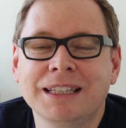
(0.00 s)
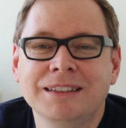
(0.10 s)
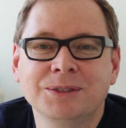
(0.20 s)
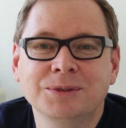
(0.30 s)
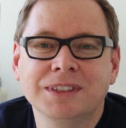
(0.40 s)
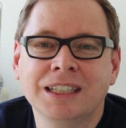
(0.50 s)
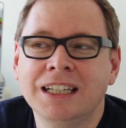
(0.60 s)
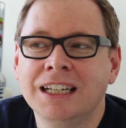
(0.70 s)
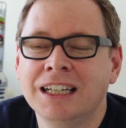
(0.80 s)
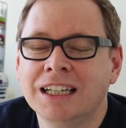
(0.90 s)
pencils.
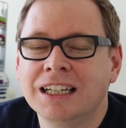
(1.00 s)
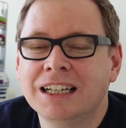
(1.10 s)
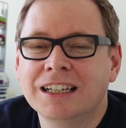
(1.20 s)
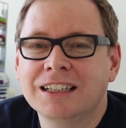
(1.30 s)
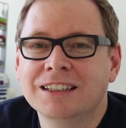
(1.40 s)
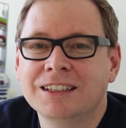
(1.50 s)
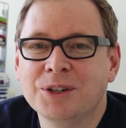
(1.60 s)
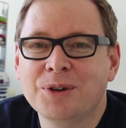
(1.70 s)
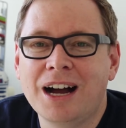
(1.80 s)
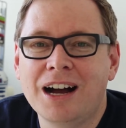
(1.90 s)
I'm going to
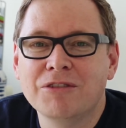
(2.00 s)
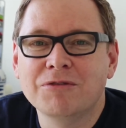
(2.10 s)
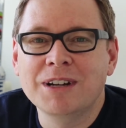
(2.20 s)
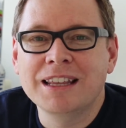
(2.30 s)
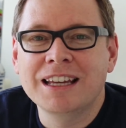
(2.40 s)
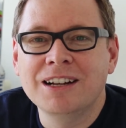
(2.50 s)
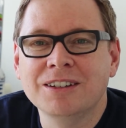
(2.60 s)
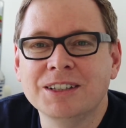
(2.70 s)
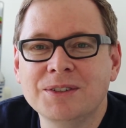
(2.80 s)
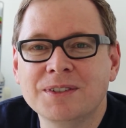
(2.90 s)
go halfway
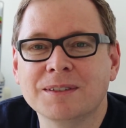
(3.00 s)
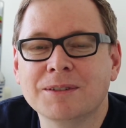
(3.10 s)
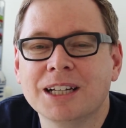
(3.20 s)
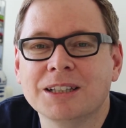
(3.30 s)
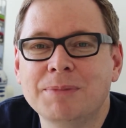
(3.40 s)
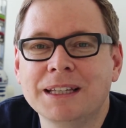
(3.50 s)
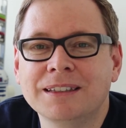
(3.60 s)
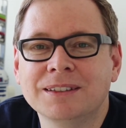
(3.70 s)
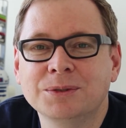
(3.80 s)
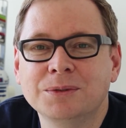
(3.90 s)
there and use some color
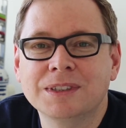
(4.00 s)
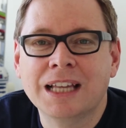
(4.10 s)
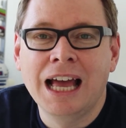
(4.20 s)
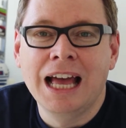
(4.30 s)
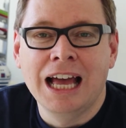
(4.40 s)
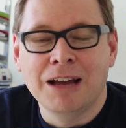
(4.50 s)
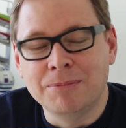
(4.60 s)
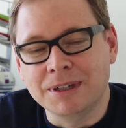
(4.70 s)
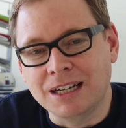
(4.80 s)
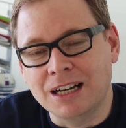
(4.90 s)
pencils.
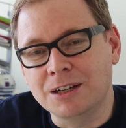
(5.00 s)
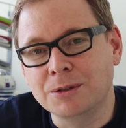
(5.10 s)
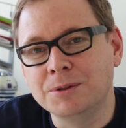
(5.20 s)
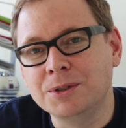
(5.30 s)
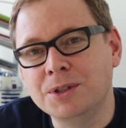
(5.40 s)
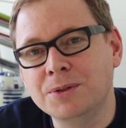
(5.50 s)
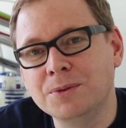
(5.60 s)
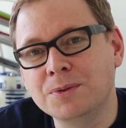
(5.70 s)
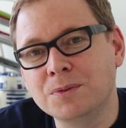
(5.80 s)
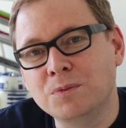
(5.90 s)
And I'll also be
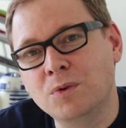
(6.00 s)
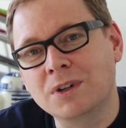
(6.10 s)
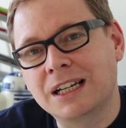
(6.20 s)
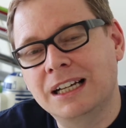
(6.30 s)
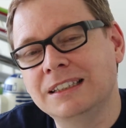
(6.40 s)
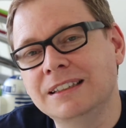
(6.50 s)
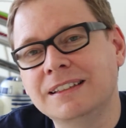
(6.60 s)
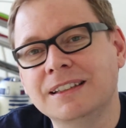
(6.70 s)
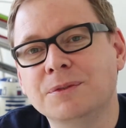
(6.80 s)
using watercolors.